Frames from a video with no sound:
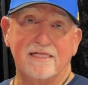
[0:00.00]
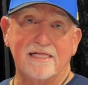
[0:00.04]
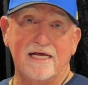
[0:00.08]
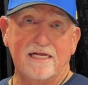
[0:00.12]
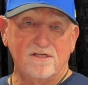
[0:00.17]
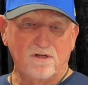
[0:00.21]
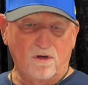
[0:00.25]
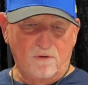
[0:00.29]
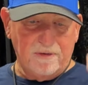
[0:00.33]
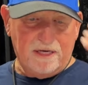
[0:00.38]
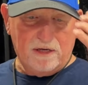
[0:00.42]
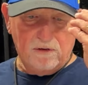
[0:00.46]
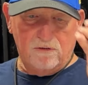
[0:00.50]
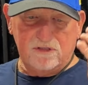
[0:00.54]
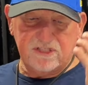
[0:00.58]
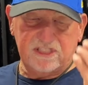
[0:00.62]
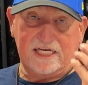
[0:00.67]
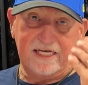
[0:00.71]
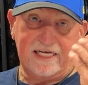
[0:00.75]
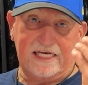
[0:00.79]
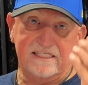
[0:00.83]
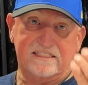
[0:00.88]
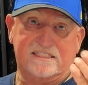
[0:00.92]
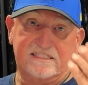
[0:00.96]
that. No me gusta
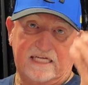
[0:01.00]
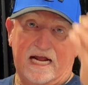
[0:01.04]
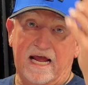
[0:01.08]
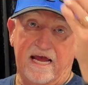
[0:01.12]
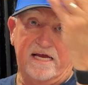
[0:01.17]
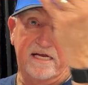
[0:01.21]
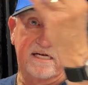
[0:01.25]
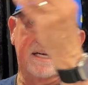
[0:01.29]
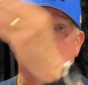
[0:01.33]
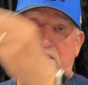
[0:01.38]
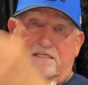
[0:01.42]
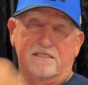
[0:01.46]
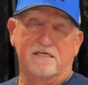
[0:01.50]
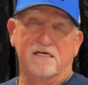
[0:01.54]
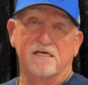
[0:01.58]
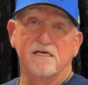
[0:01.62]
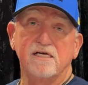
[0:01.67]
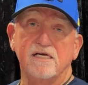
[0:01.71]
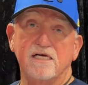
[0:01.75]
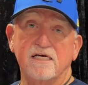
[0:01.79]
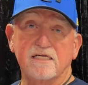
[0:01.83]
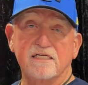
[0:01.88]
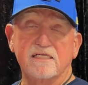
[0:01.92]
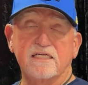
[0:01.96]
que estén
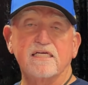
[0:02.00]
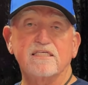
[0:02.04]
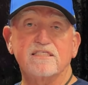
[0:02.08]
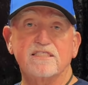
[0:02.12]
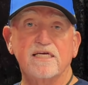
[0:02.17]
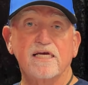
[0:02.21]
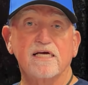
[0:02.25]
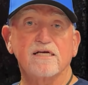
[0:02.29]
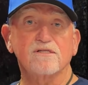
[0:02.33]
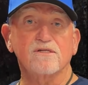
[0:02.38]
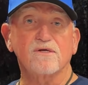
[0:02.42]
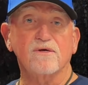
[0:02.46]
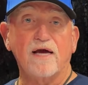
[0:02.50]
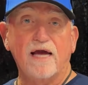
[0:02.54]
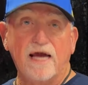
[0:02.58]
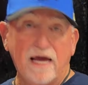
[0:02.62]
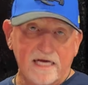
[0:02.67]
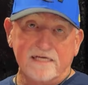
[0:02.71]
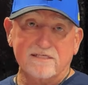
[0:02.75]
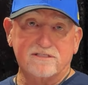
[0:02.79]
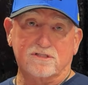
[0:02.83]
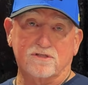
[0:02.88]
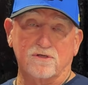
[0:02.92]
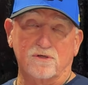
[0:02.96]
diciendo
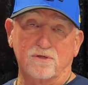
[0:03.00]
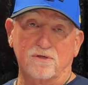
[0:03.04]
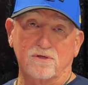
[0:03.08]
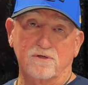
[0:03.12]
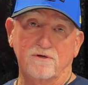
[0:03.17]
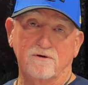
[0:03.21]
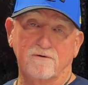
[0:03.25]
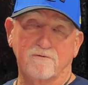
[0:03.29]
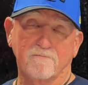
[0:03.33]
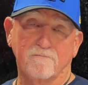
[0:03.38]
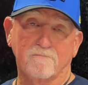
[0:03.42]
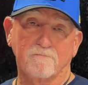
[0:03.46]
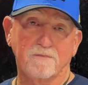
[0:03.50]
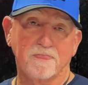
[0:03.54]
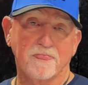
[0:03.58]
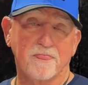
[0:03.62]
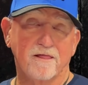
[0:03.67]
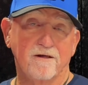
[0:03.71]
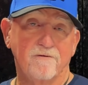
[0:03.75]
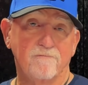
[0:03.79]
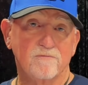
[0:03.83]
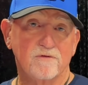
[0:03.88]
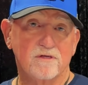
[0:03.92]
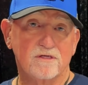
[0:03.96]
eso.
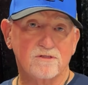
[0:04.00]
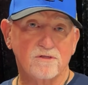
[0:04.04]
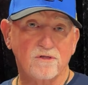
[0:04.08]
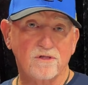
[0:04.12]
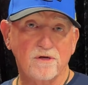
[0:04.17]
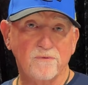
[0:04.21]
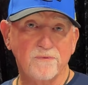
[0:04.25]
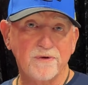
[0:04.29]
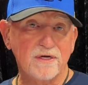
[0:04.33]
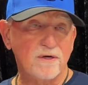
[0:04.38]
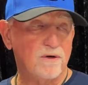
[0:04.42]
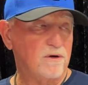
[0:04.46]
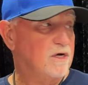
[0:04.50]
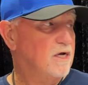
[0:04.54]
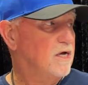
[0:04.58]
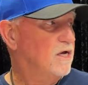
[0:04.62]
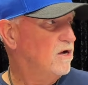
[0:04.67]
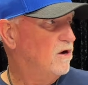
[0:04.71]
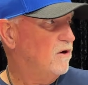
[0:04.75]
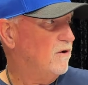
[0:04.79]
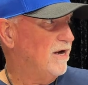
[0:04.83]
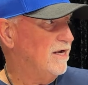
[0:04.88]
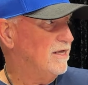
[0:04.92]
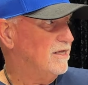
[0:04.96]
So there we go.
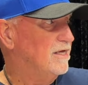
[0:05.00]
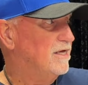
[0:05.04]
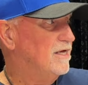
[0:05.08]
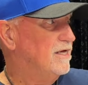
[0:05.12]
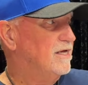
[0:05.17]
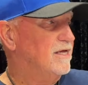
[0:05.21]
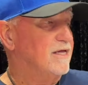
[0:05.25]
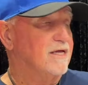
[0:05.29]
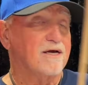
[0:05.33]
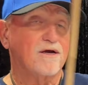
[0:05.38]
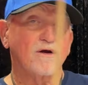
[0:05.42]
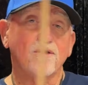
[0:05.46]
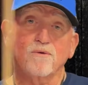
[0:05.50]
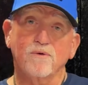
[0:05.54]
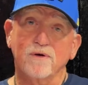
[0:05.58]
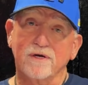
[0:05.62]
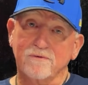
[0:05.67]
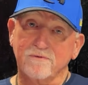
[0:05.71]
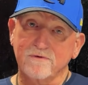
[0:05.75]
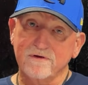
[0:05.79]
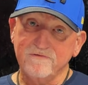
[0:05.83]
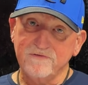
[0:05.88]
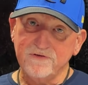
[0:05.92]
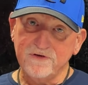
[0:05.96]
All right,
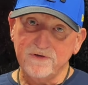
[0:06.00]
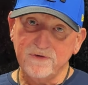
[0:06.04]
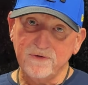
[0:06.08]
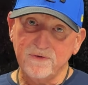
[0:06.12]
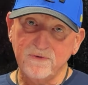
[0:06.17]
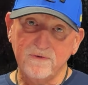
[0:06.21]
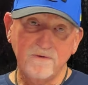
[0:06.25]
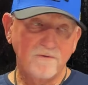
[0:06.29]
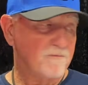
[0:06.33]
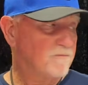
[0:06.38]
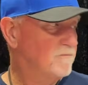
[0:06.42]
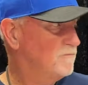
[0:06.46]
quick review.